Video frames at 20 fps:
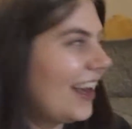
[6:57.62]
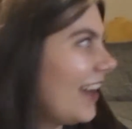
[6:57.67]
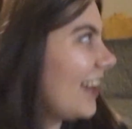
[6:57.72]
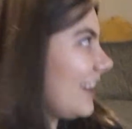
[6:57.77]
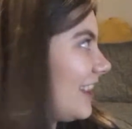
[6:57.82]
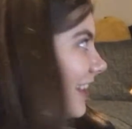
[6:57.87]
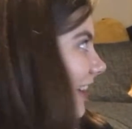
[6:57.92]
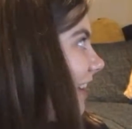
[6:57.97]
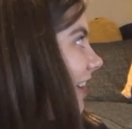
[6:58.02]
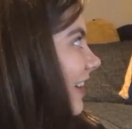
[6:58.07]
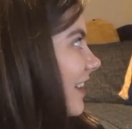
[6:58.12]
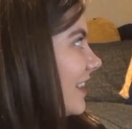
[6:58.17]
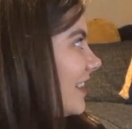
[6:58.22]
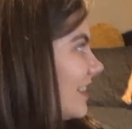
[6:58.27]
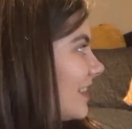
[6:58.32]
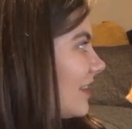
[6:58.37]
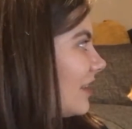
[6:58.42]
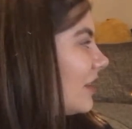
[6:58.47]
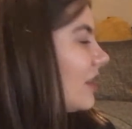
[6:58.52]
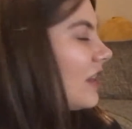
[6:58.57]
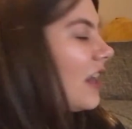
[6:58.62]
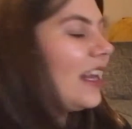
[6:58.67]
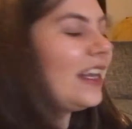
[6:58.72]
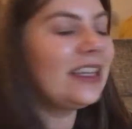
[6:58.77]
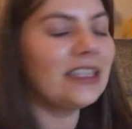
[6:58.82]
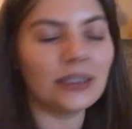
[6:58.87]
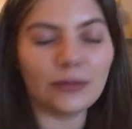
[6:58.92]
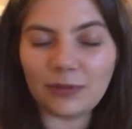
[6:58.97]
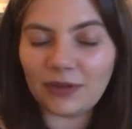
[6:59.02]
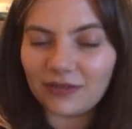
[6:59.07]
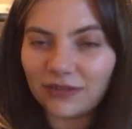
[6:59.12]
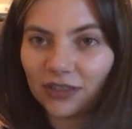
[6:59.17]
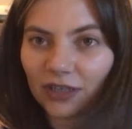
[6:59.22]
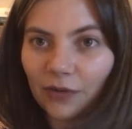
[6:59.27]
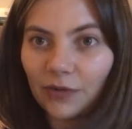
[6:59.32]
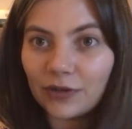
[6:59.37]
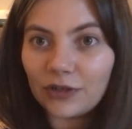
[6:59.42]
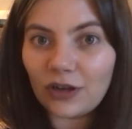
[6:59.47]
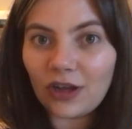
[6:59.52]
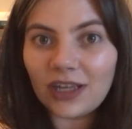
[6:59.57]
and the garden's got a little bit of snow on,